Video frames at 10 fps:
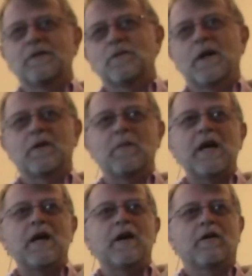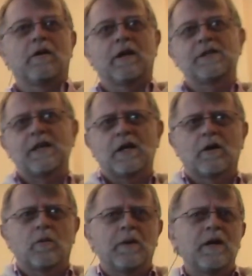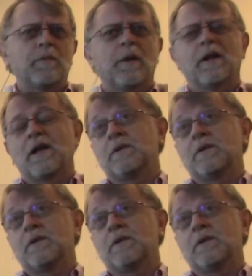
with me or are they seeing other people?